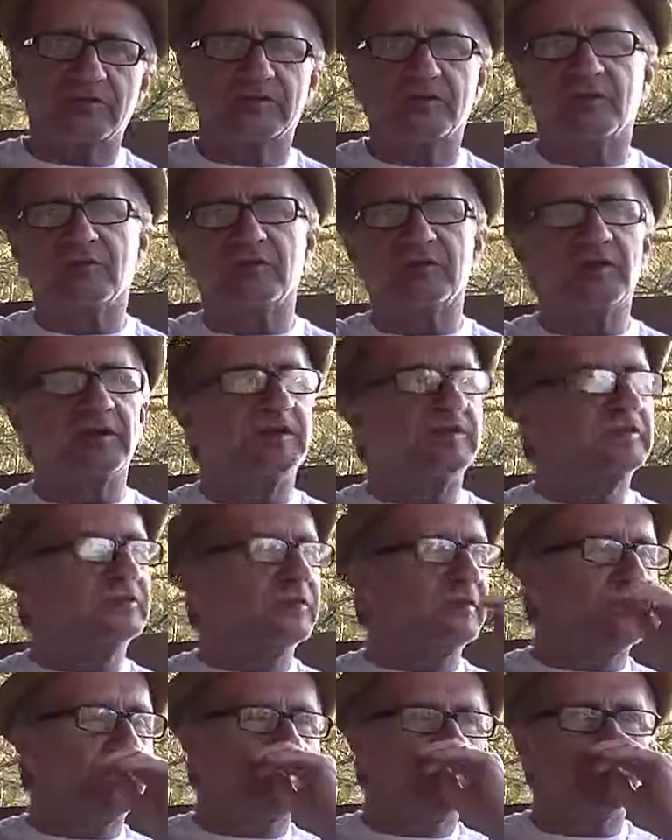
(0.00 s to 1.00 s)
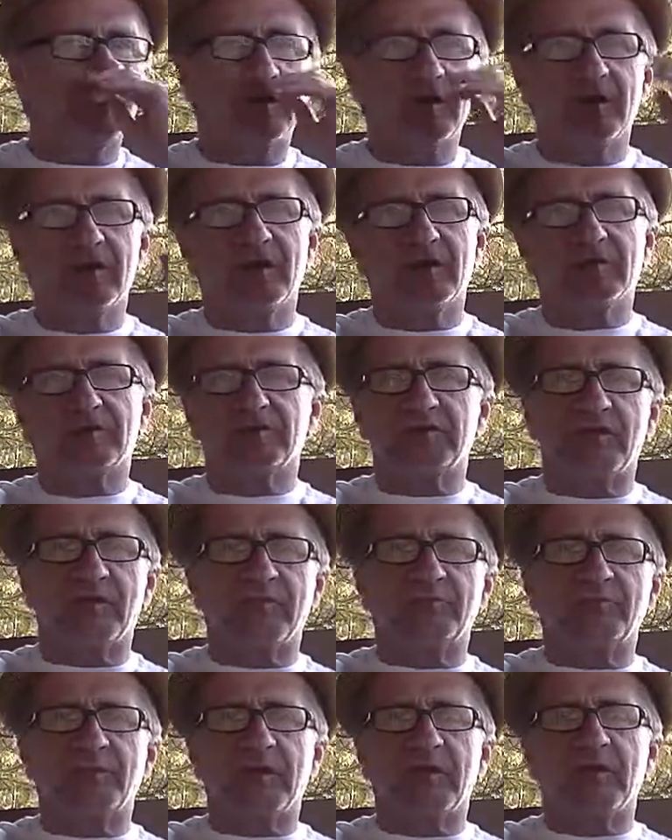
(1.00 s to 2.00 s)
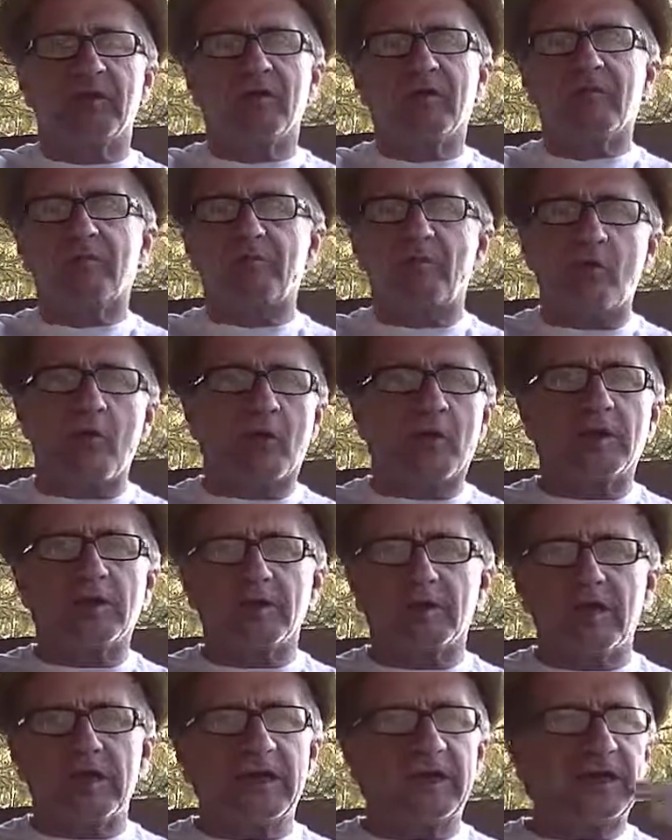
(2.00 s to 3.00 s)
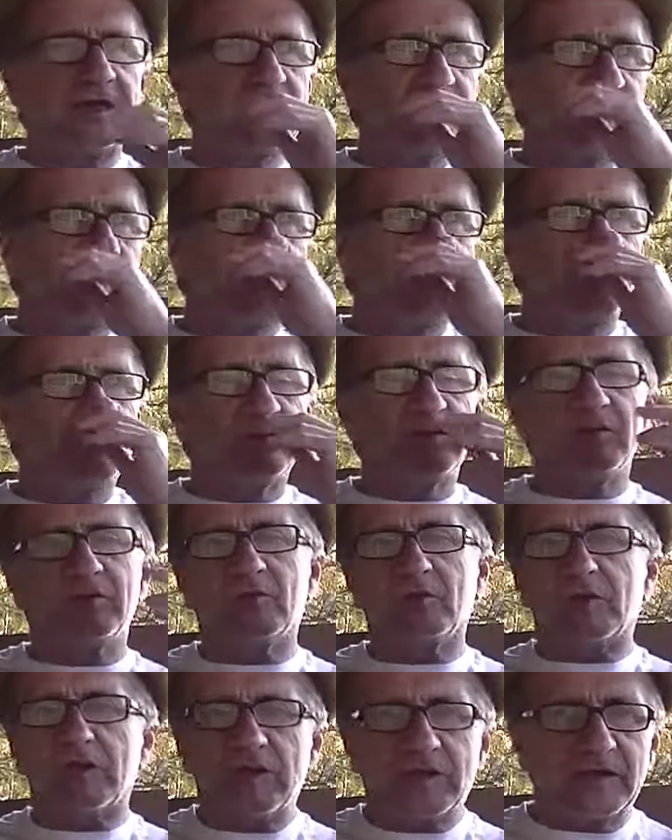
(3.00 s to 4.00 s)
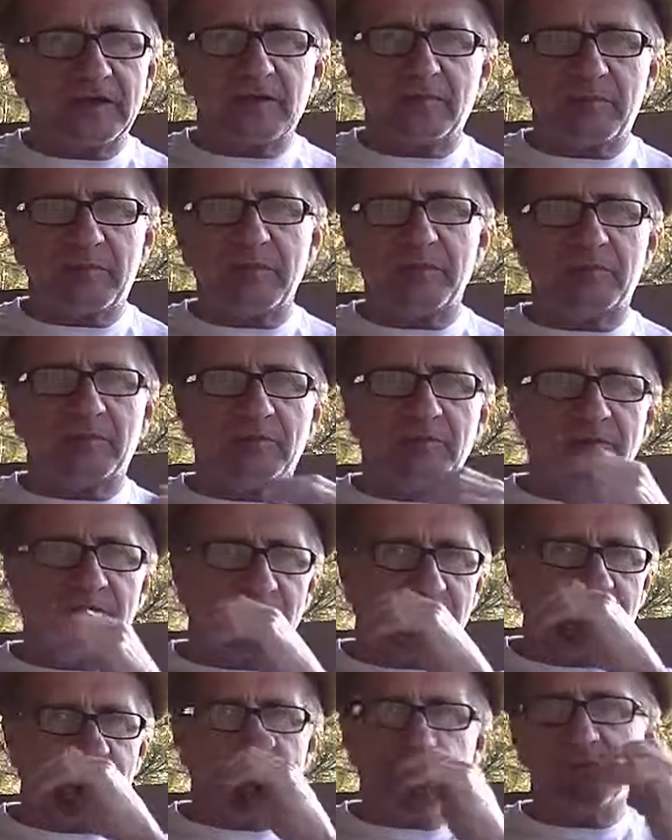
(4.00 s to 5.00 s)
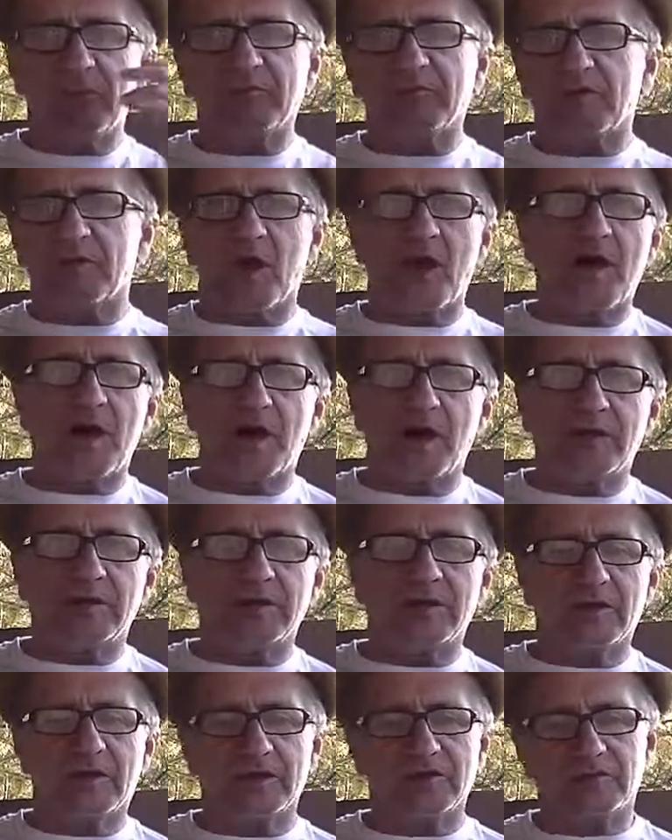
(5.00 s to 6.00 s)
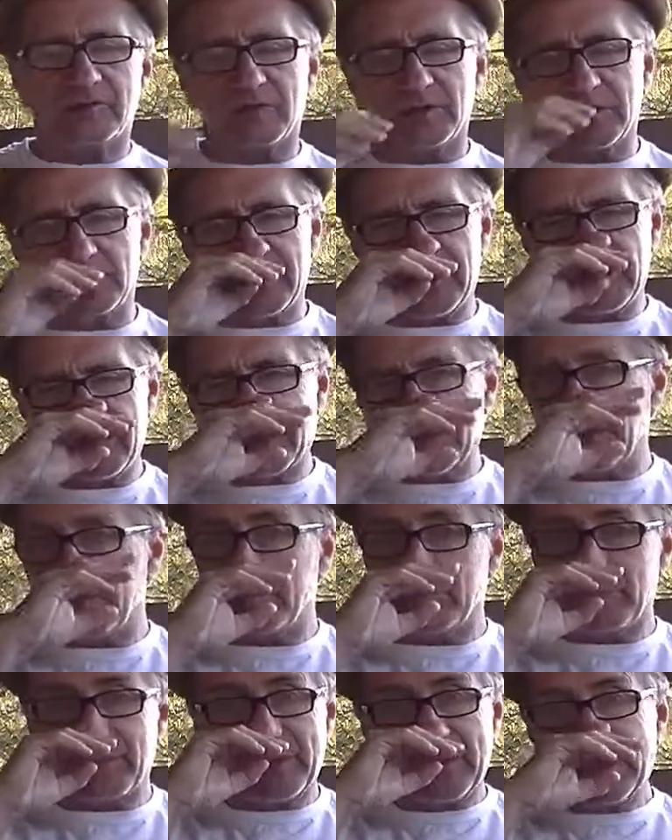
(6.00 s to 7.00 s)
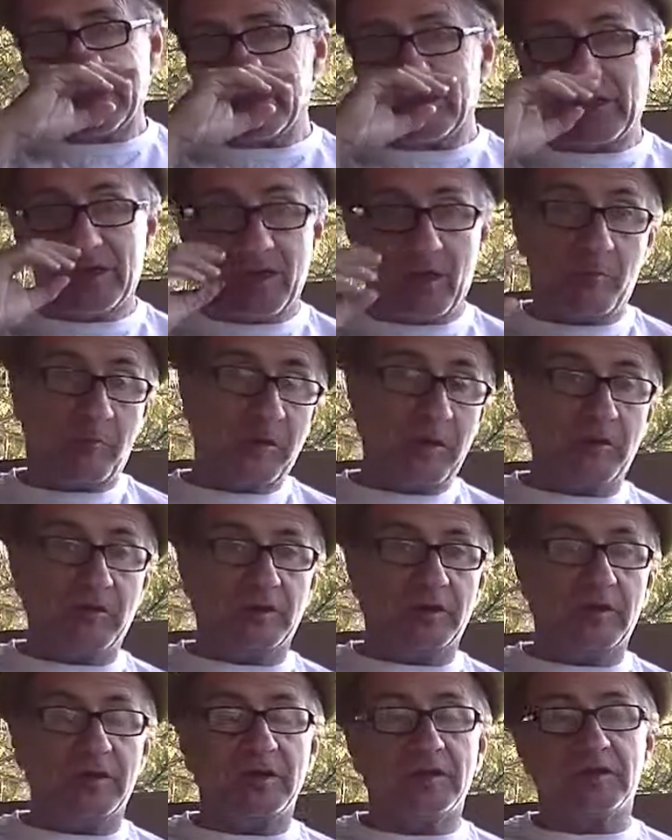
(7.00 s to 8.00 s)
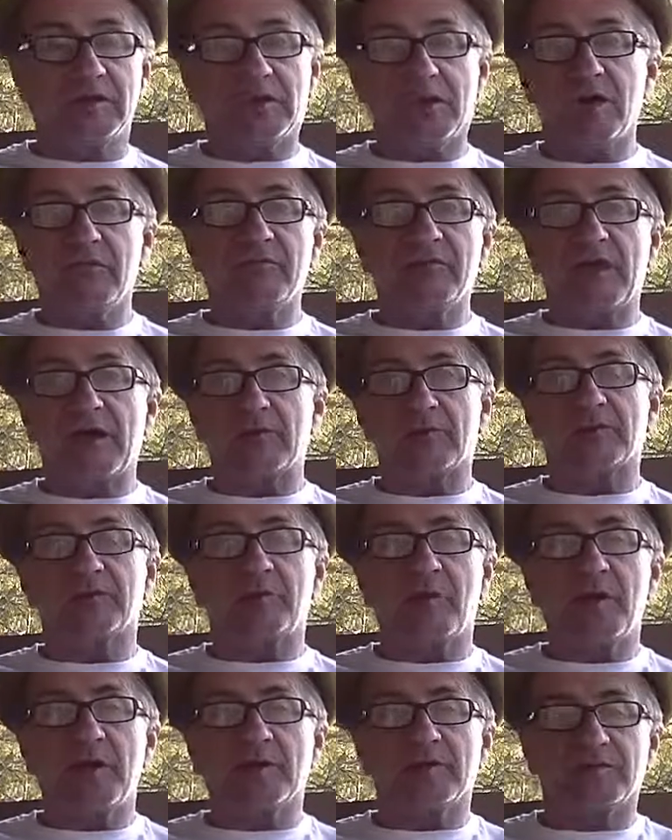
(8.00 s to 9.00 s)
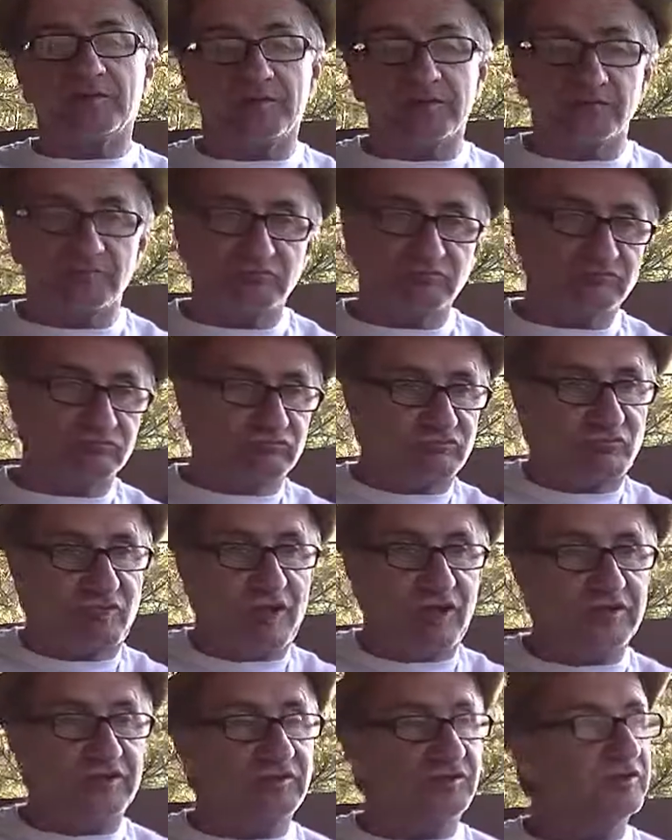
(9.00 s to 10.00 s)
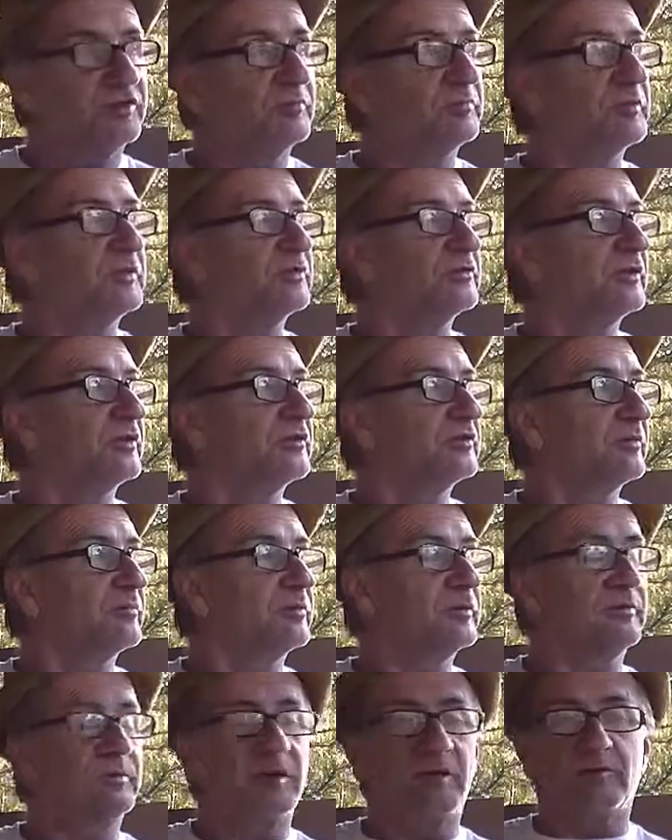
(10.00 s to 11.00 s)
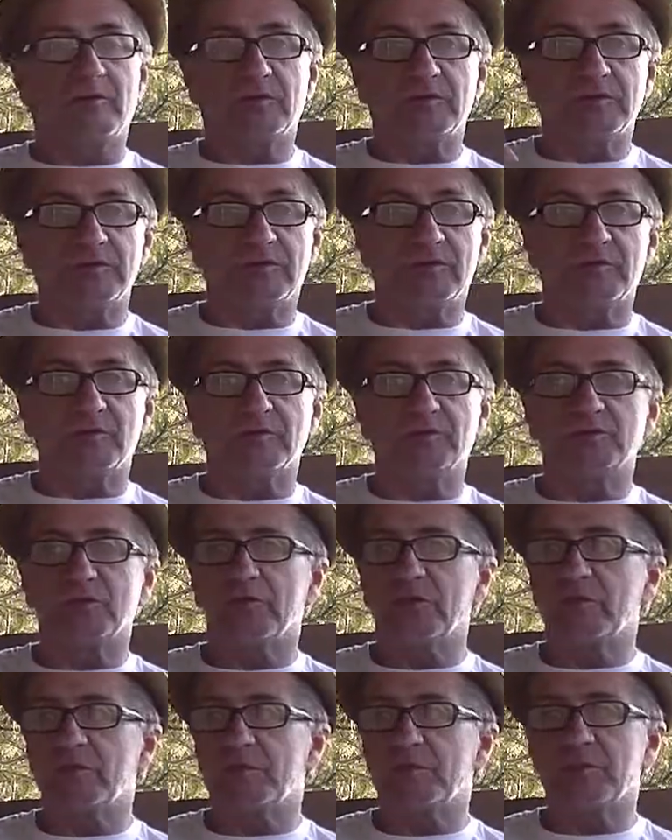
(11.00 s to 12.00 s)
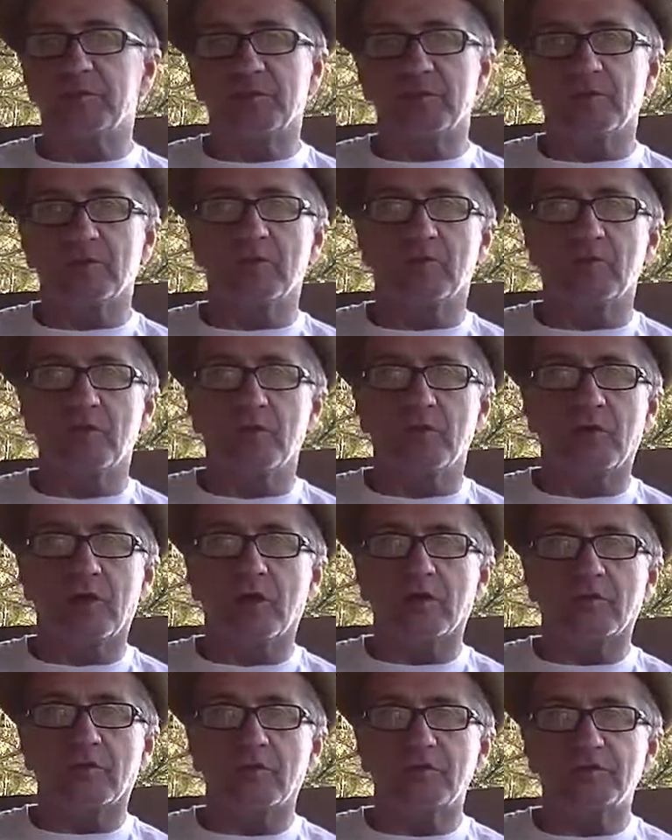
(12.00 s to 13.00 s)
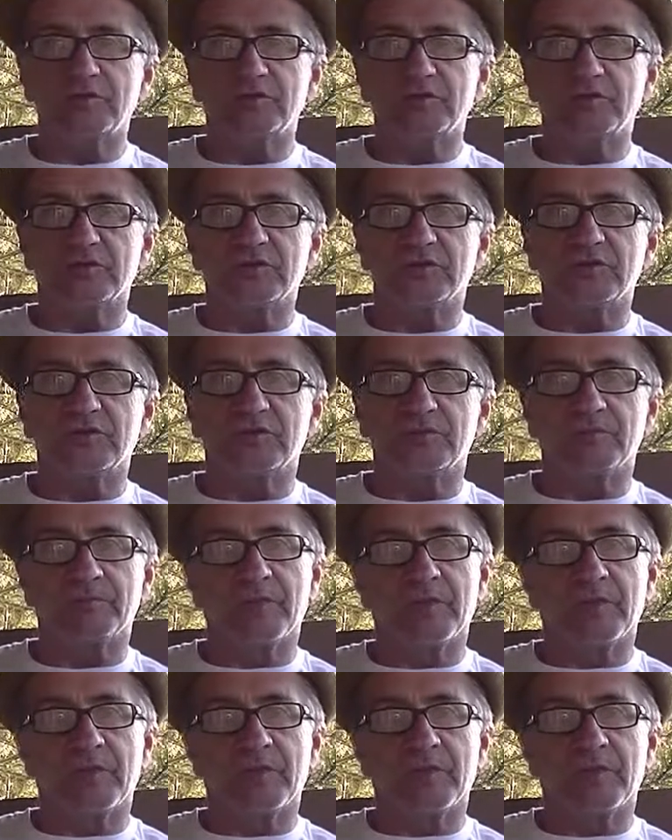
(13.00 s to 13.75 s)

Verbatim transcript: serving in, you know, some foreign land or, you know, killing people in the name of God and country, you know, and apparently he loved that response and I just simply said something about, well, you know, the majority of people that go to war aren't Christians, and